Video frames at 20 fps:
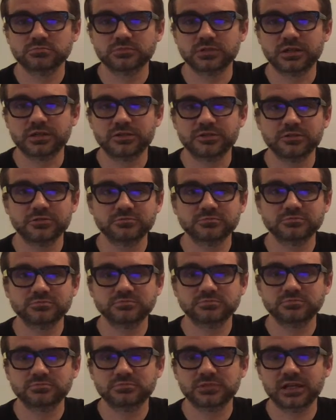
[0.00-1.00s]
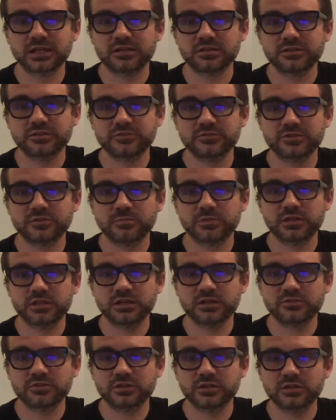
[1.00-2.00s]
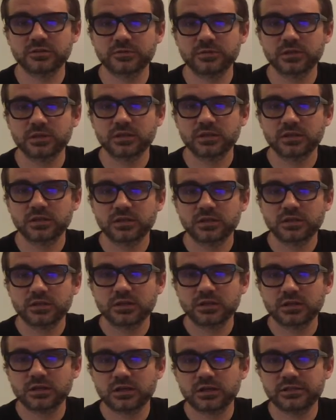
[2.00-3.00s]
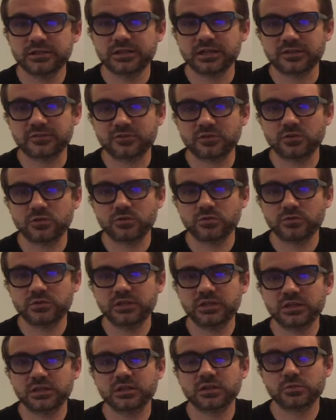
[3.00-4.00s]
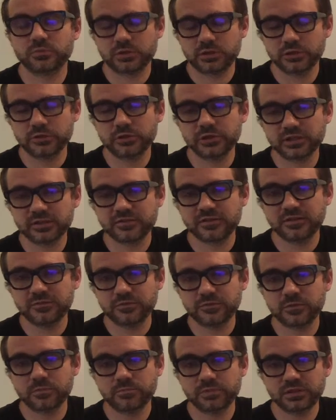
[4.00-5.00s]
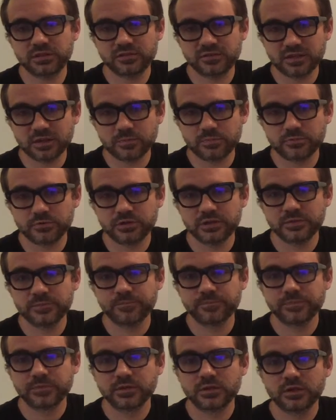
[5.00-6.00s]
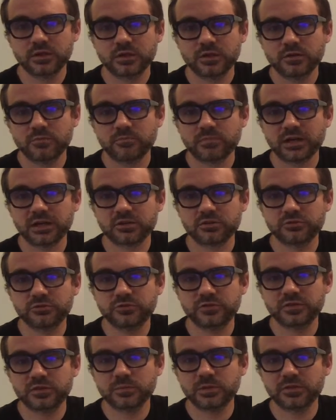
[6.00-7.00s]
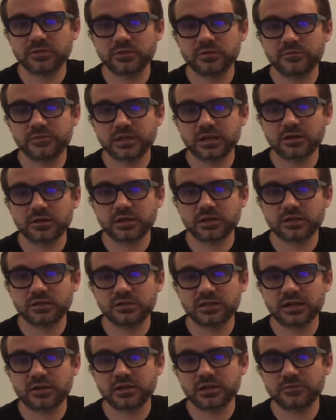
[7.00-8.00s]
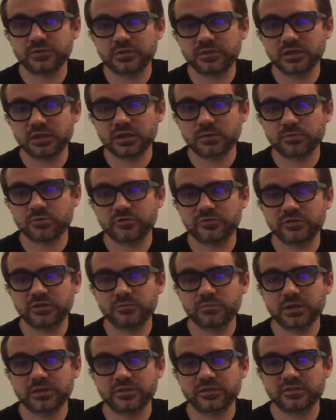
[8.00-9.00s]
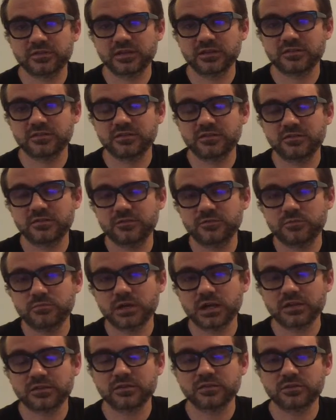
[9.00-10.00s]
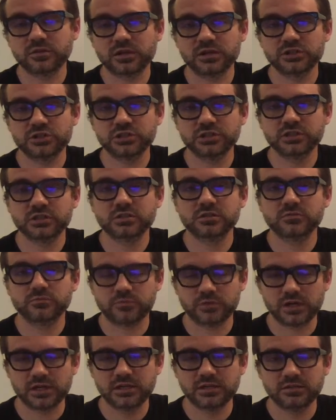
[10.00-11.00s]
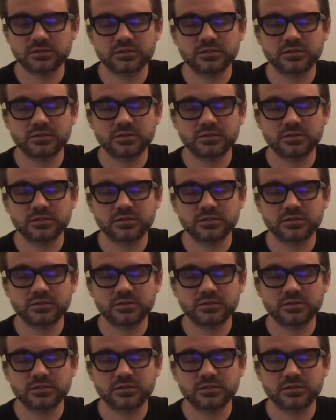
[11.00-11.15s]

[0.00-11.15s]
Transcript: I don't know, Natalie or somebody out there. Uh, yeah, so he can clearly conceive of them being separate. Michael, using the method of doubt, I could doubt everything I perceive by the senses, even math and logic, right?